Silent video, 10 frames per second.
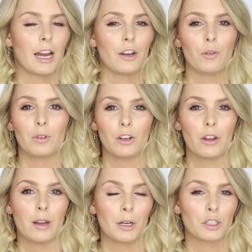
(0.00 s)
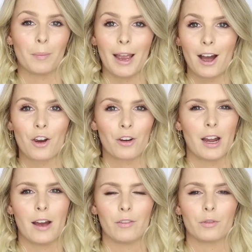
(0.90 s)
I don't really know that much about her, and
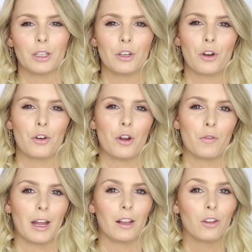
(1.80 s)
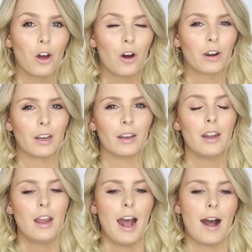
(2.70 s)
I haven't really known her for that long and
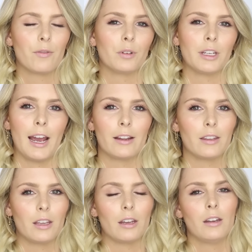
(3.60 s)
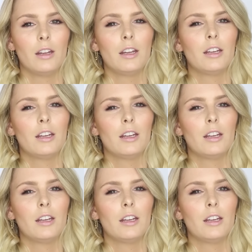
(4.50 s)
haven't really had the